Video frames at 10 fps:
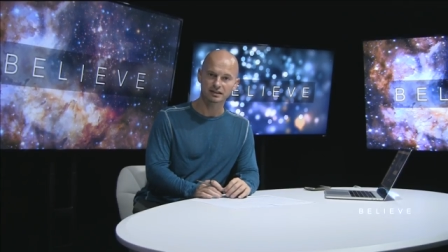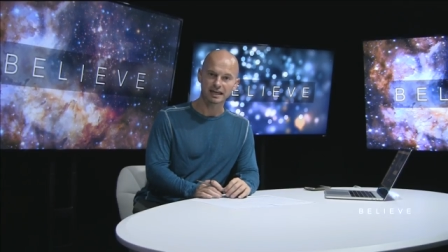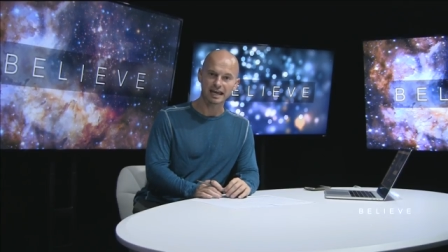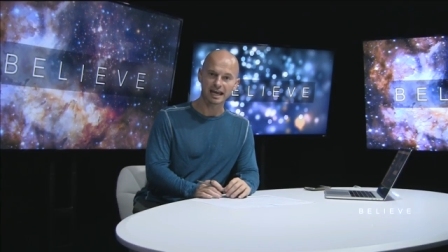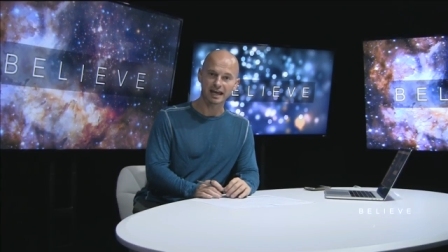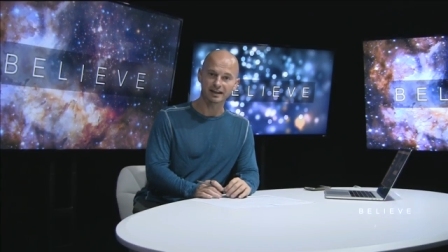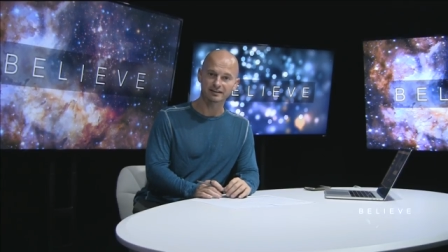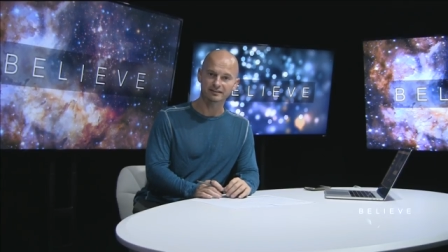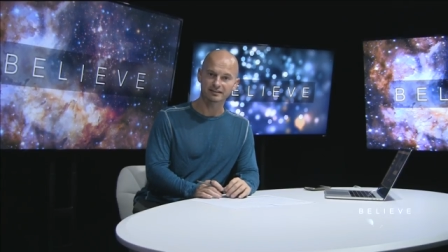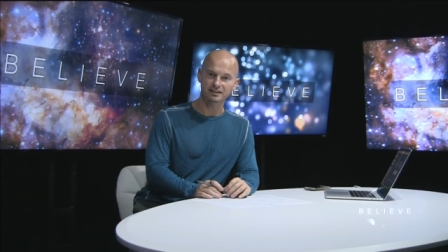
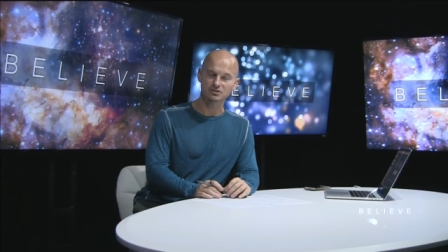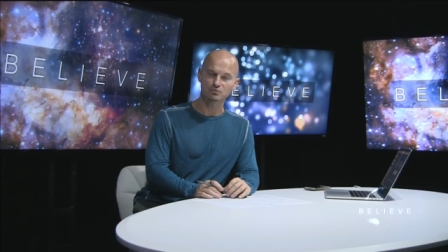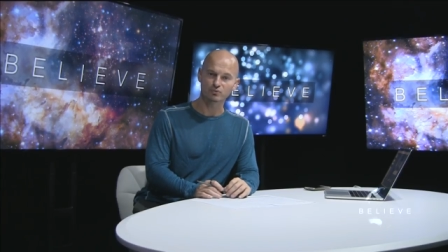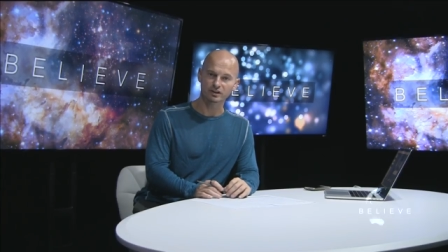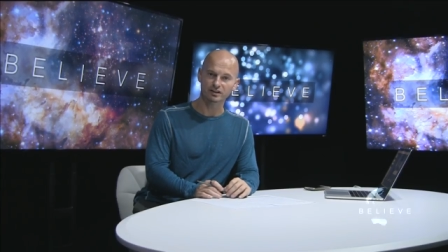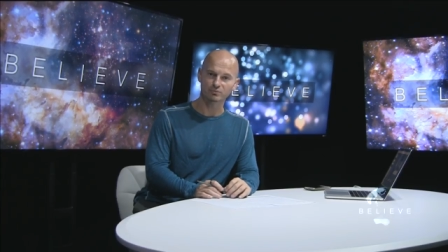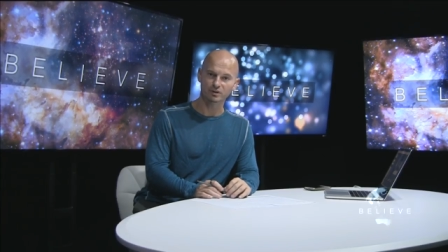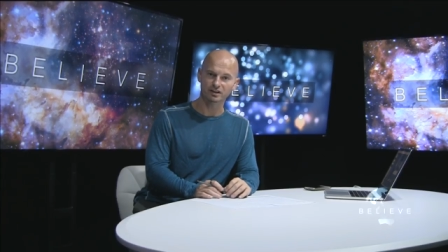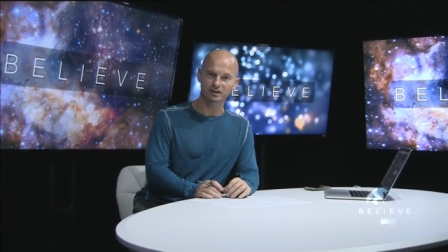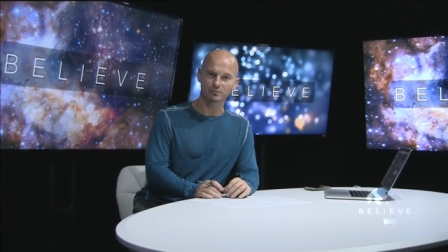And it's really,
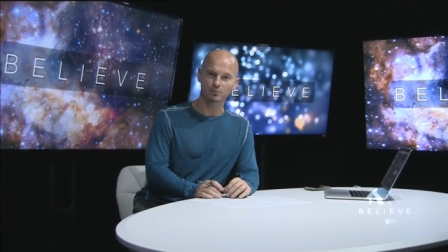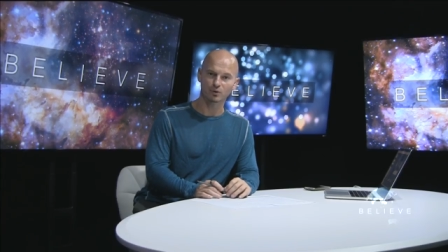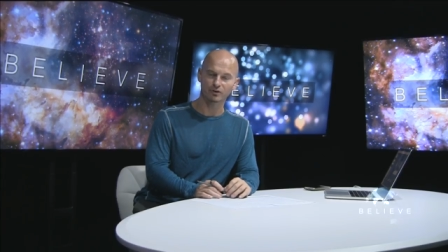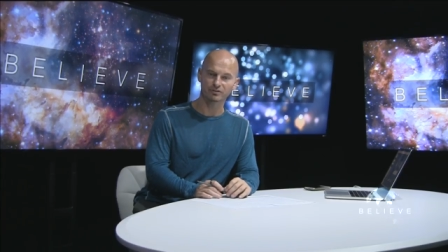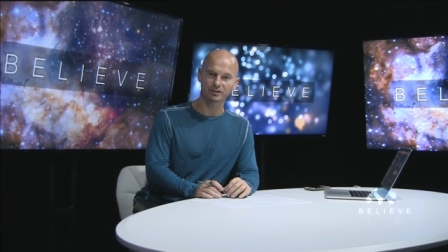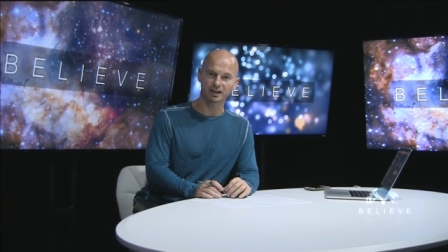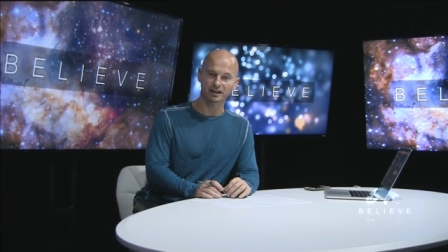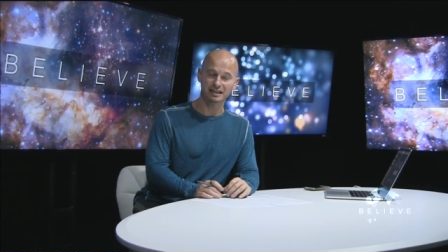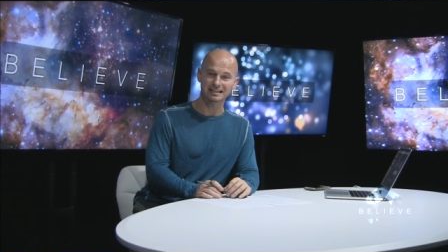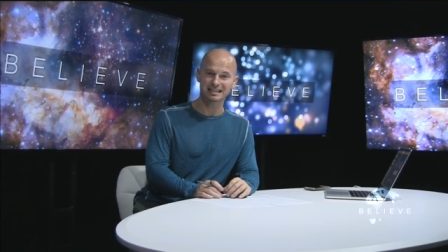really an important
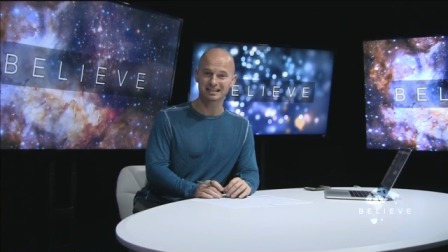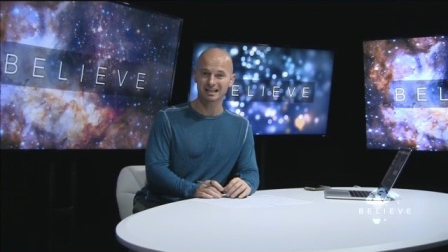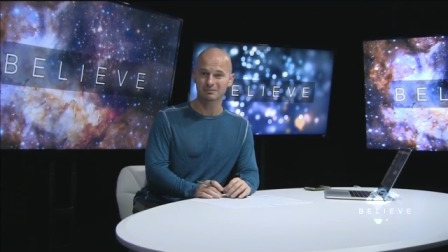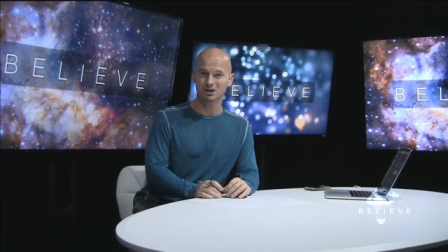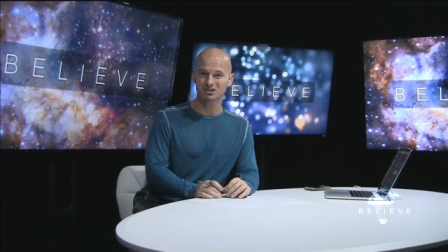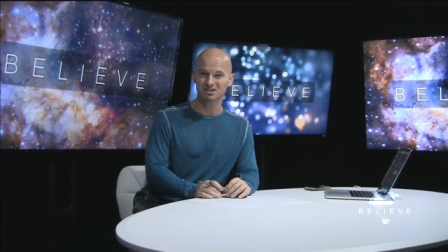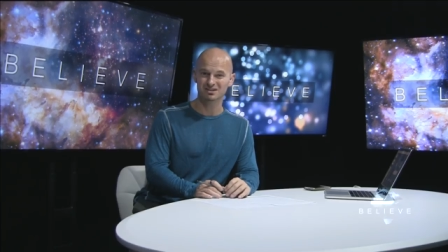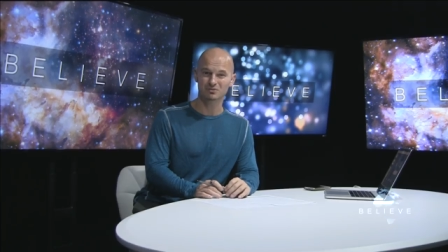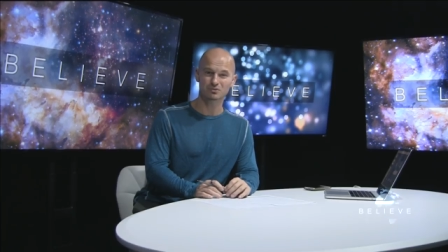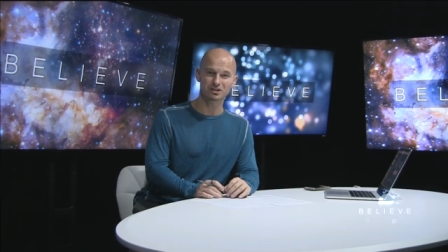thing. And Elon Musk
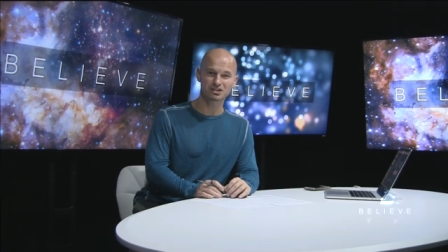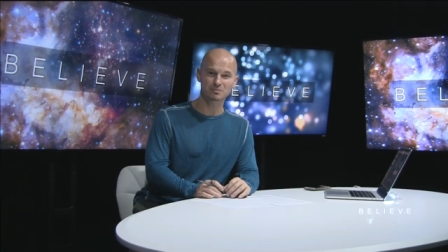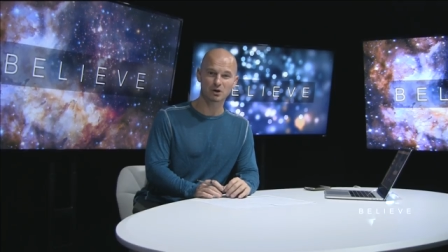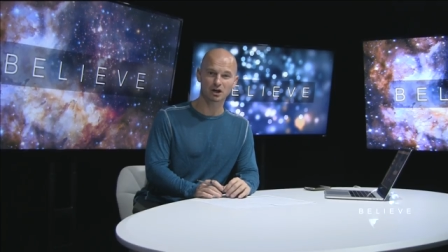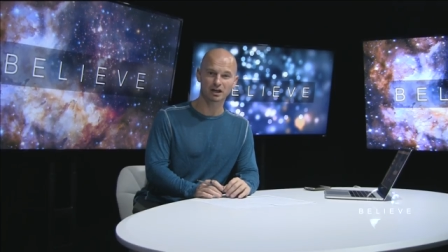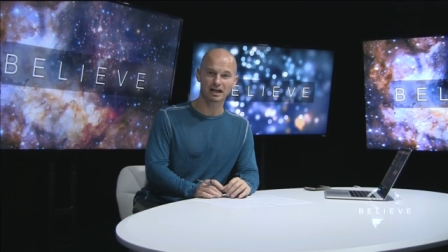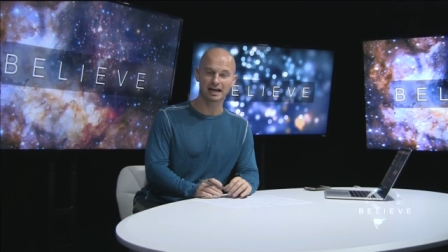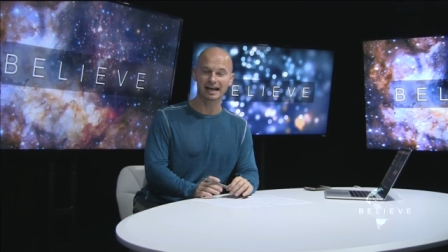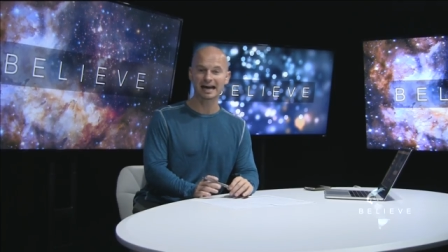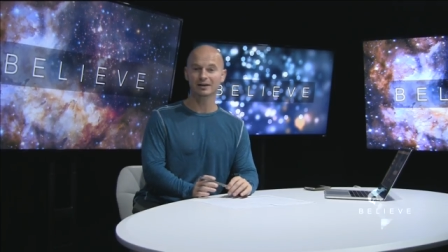is a really smart
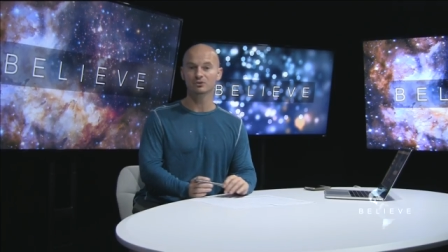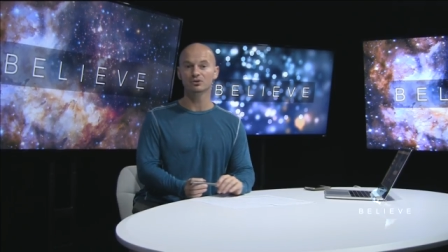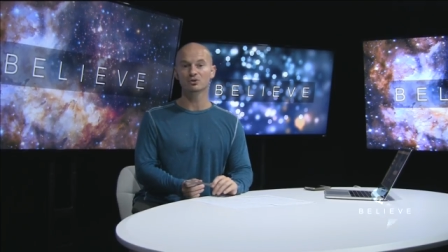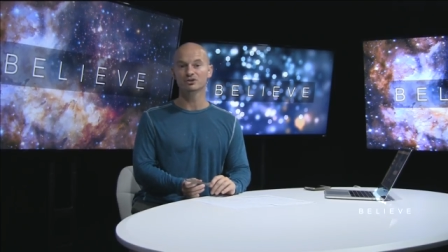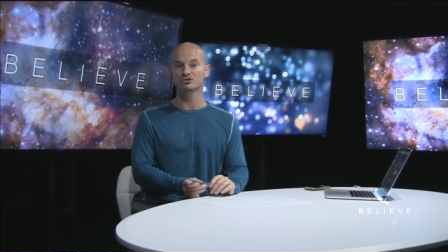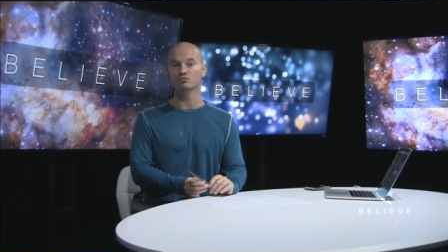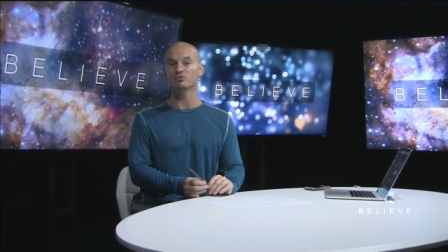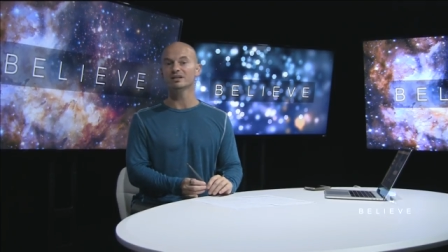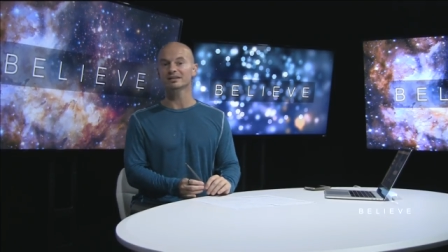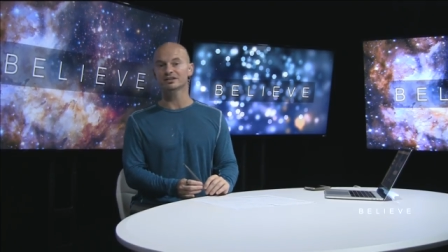guy. I don't know his
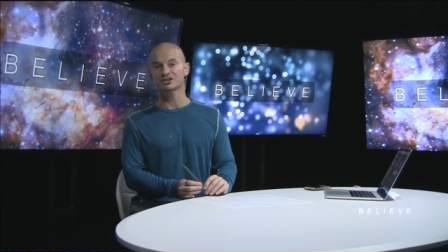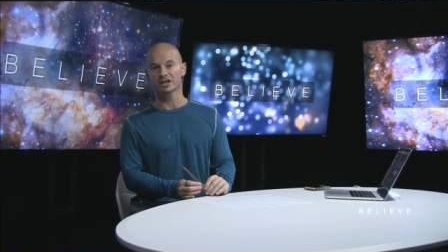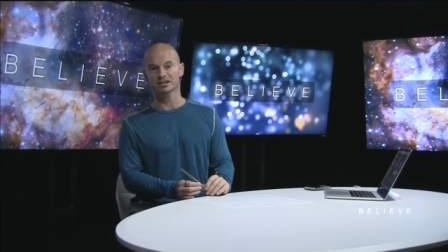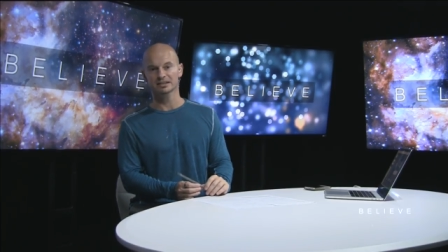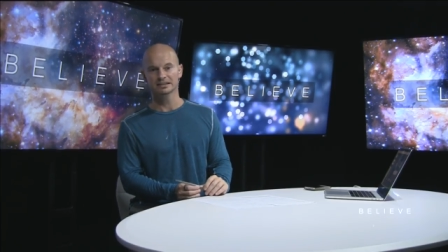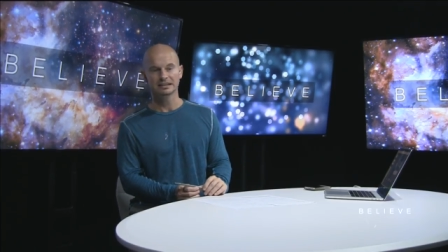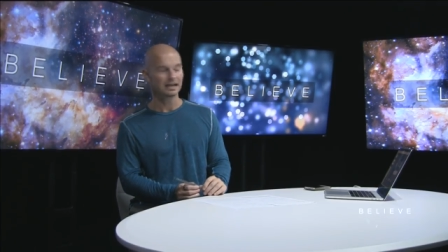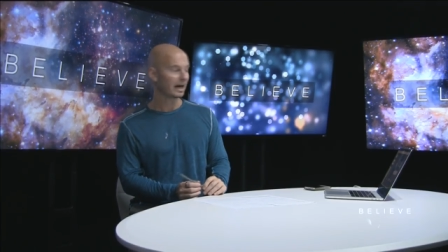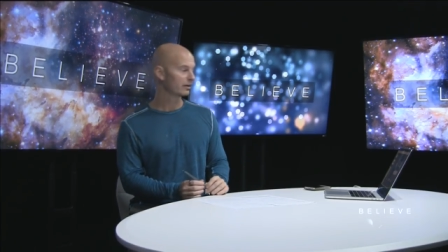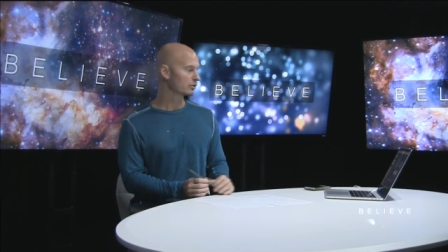real agenda.
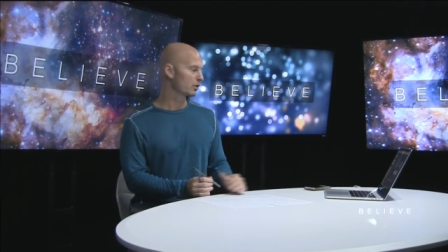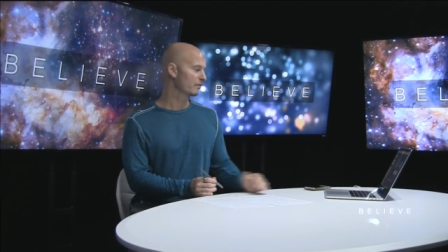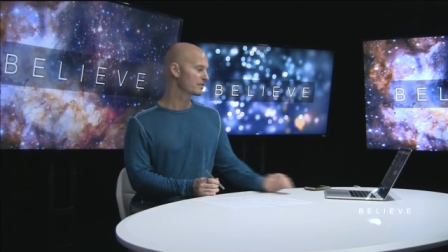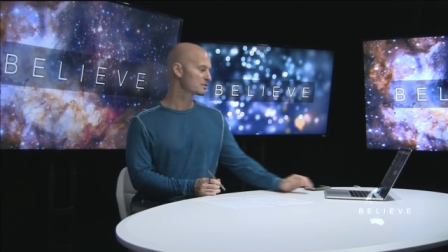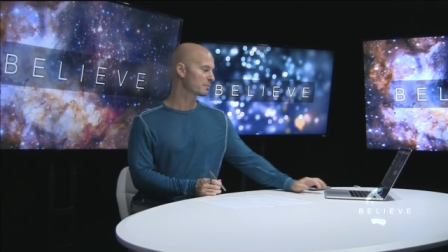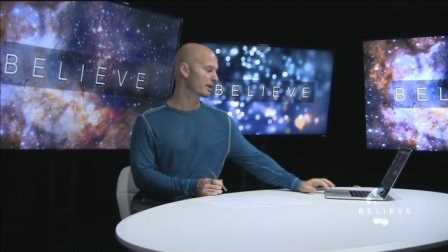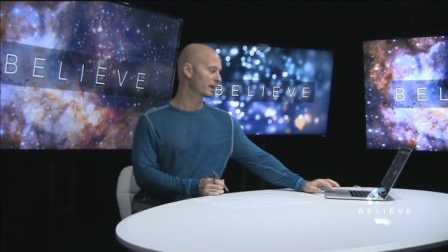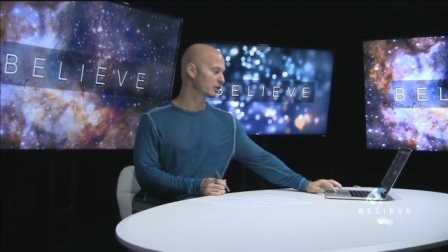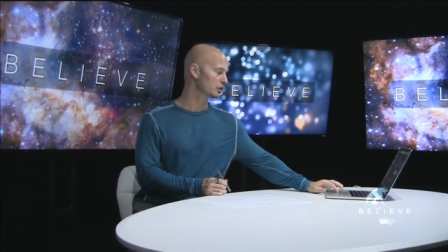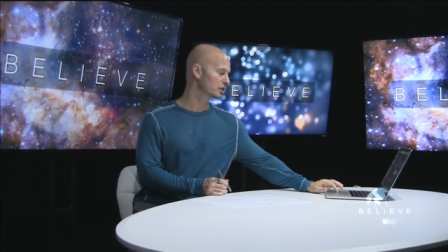I don't know if he's
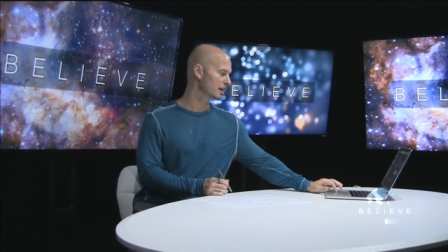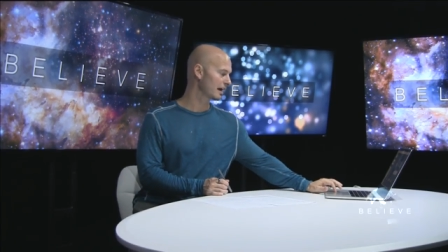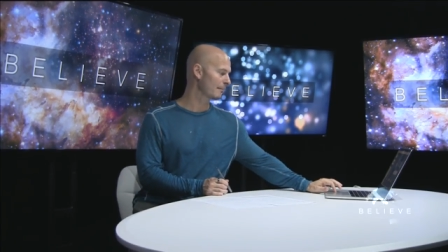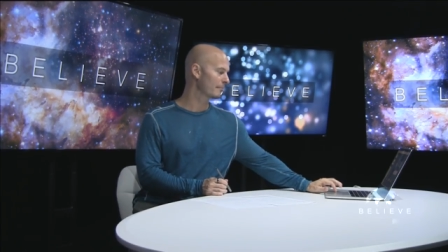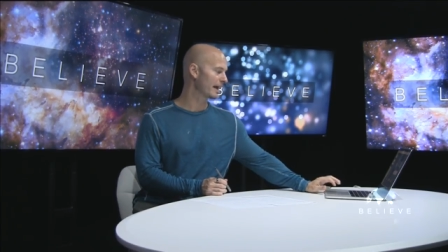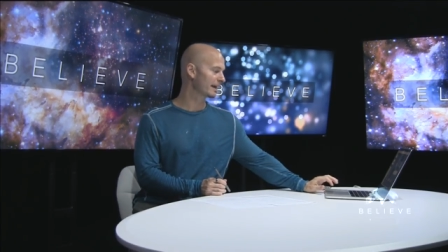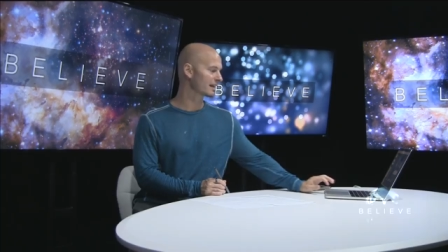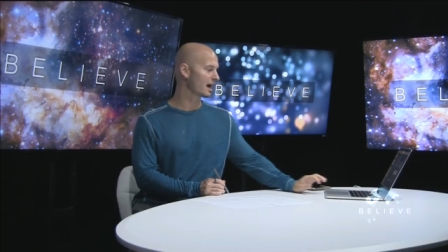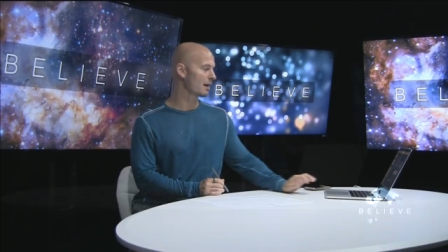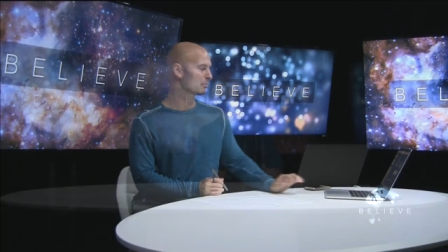playing good cop, bad
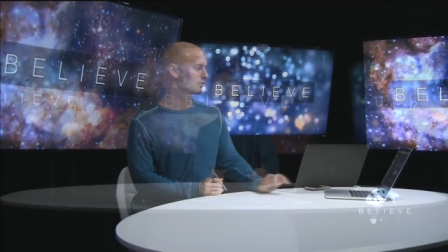cop